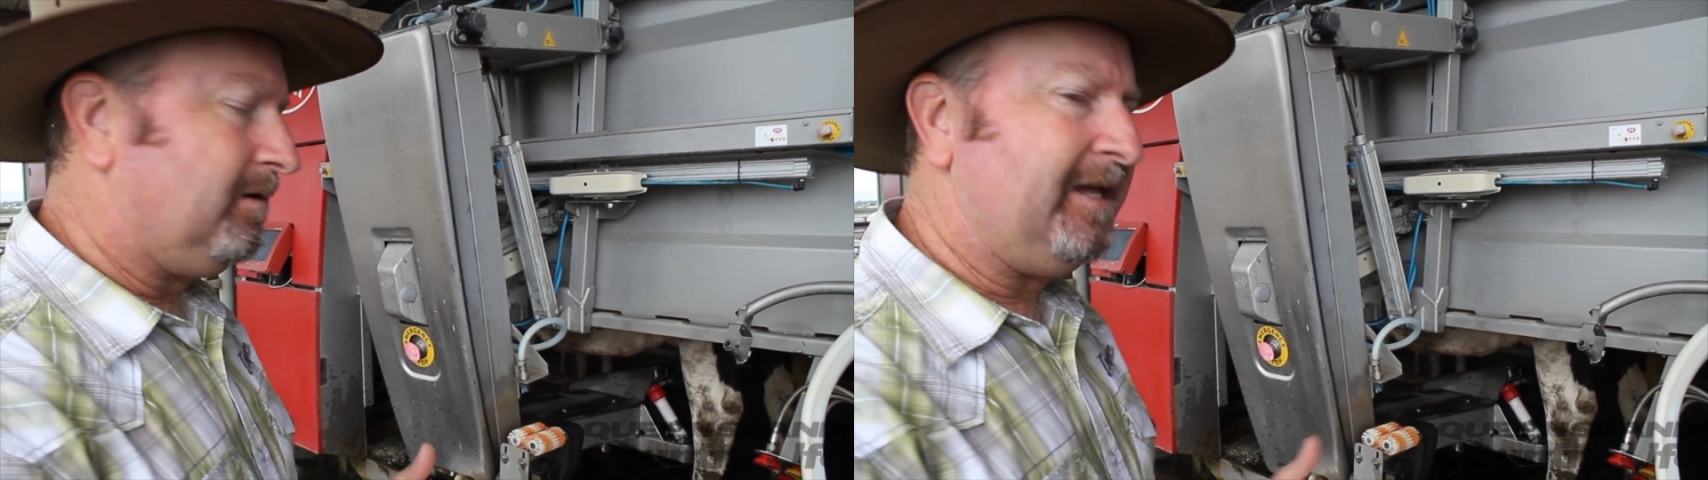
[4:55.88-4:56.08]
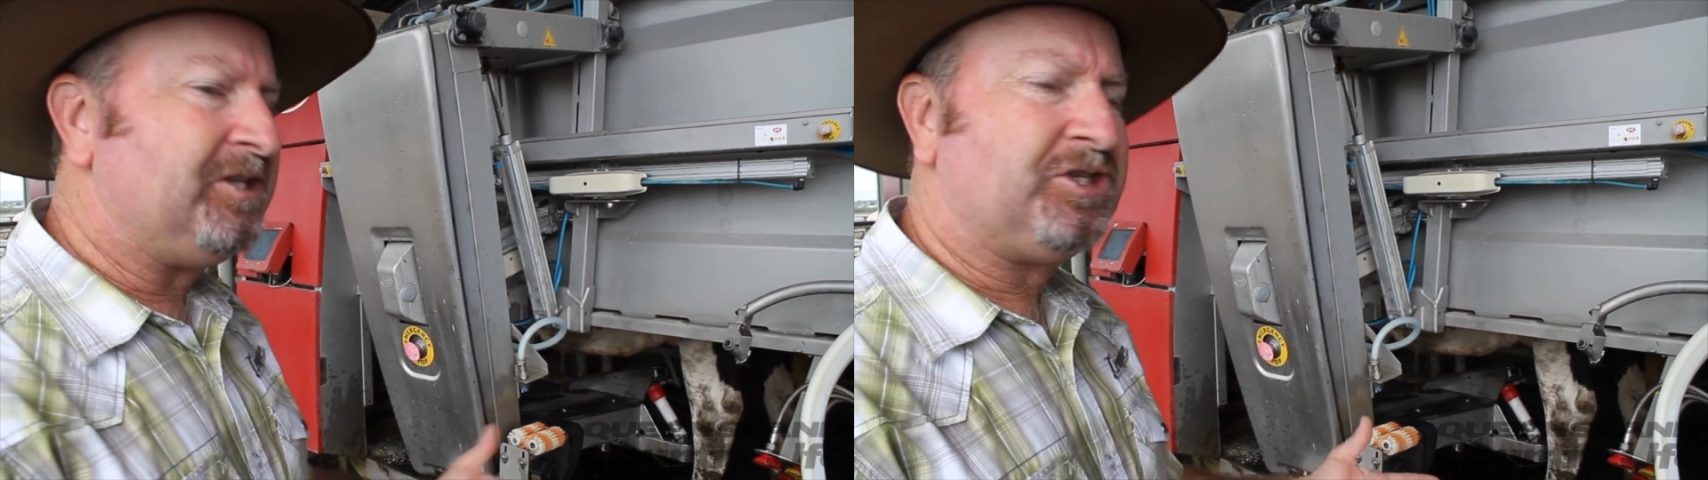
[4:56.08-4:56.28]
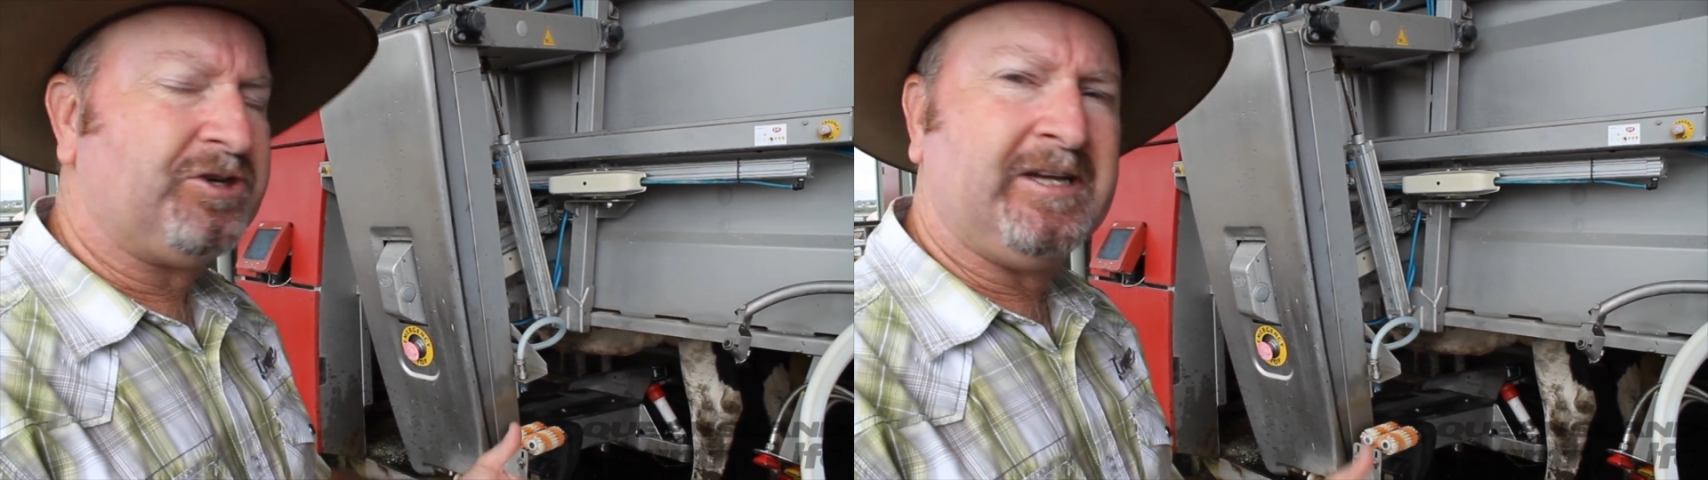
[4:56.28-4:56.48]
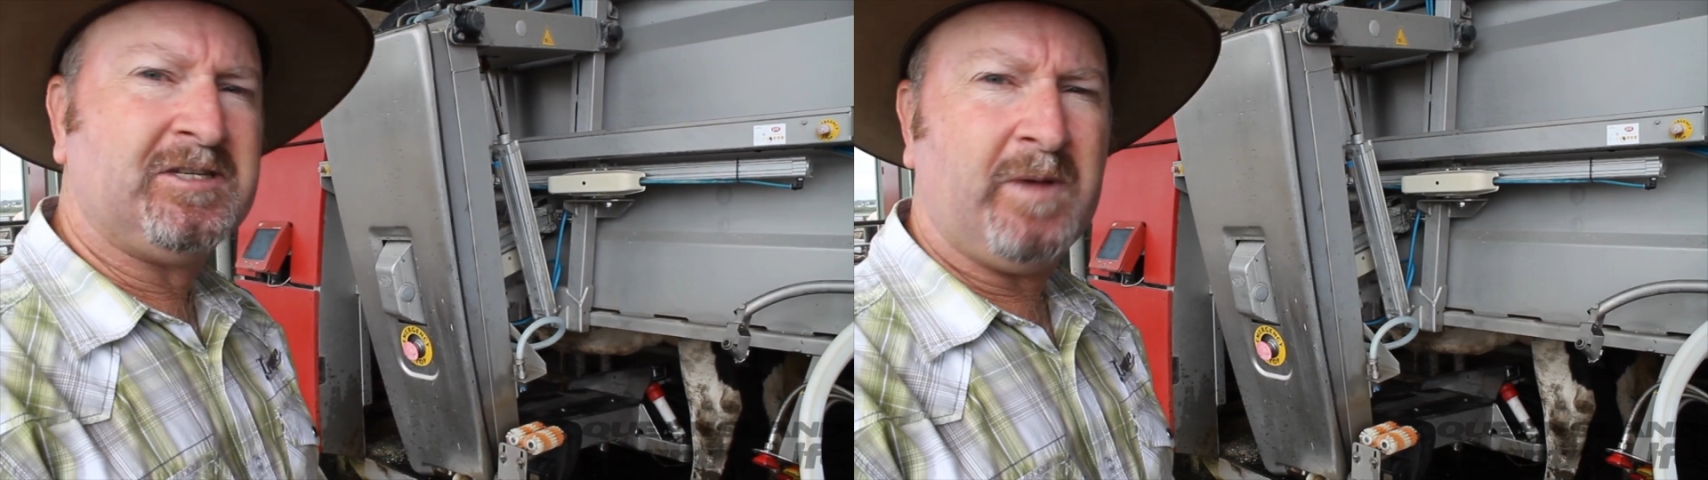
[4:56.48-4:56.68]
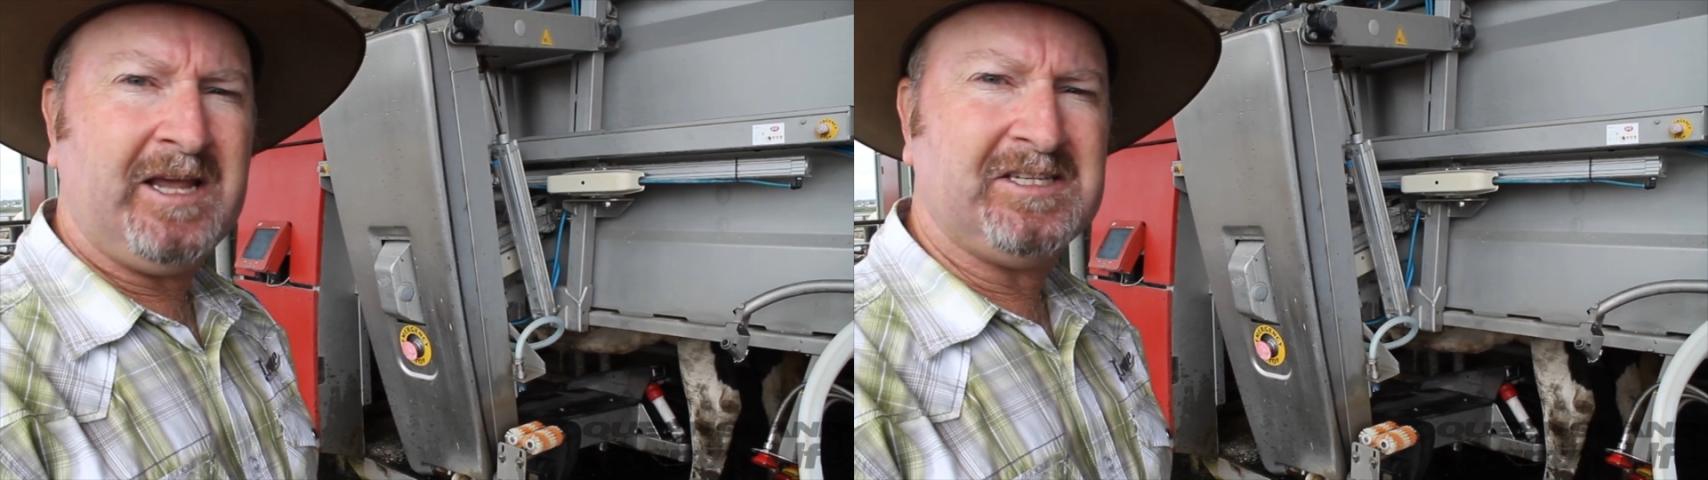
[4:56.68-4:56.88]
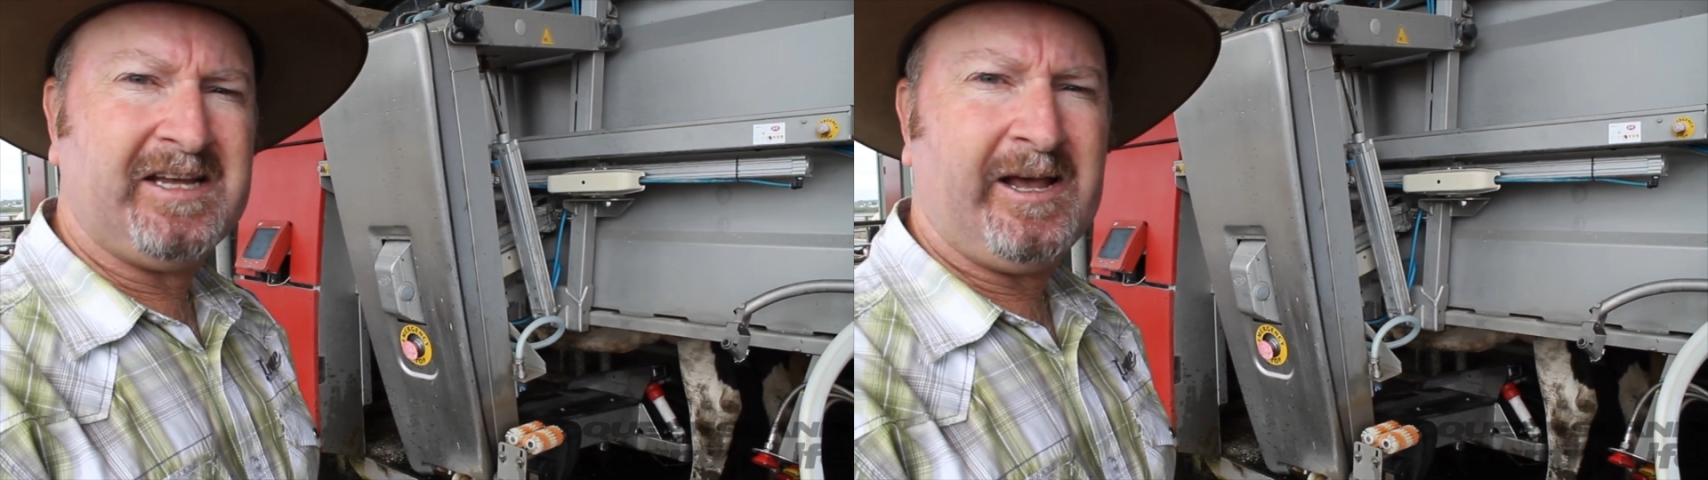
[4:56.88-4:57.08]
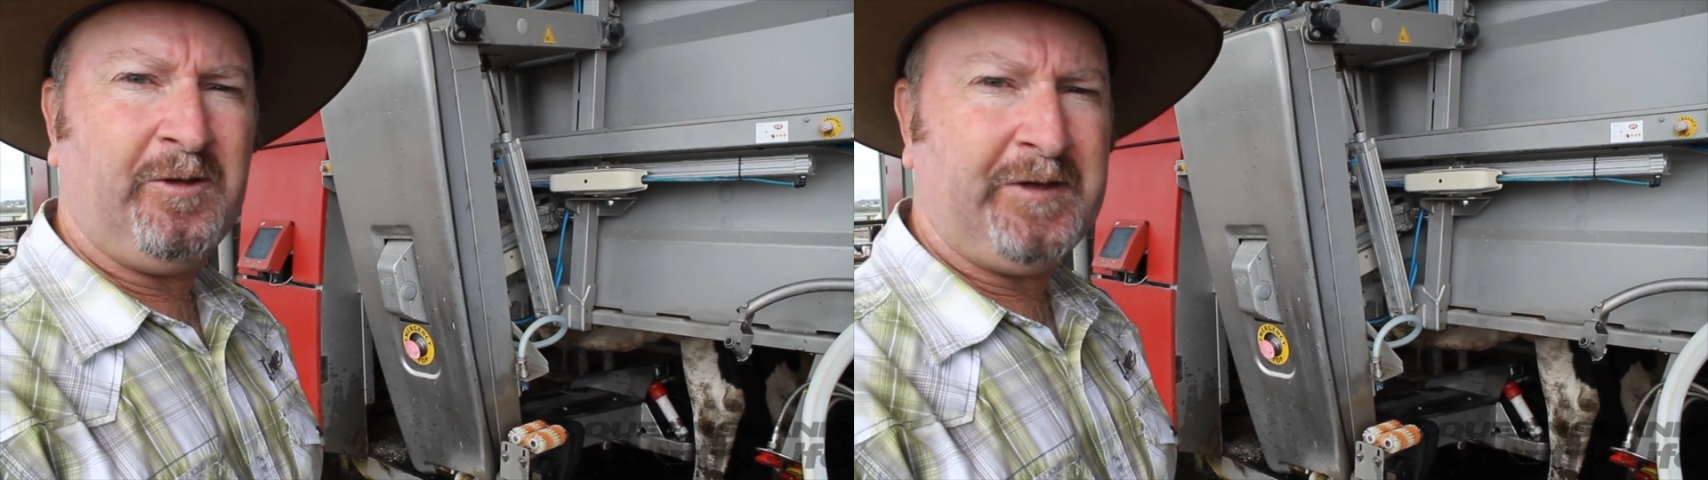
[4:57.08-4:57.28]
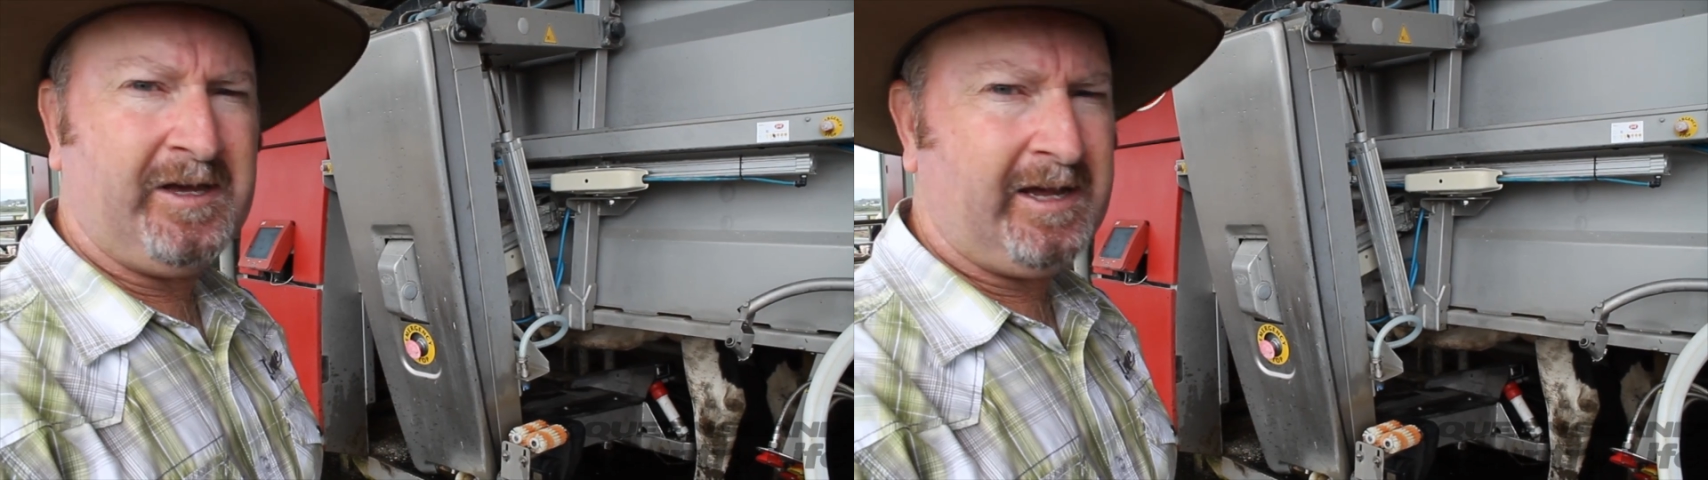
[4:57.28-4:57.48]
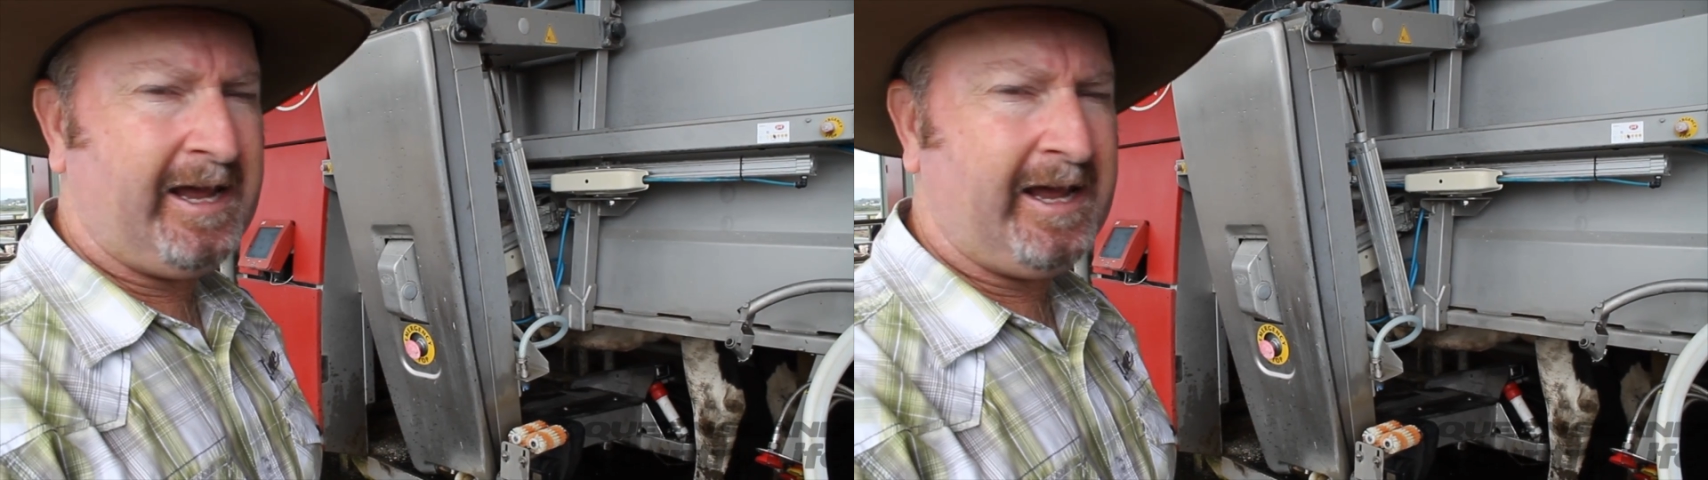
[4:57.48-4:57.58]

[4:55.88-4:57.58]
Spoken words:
less stress means a healthier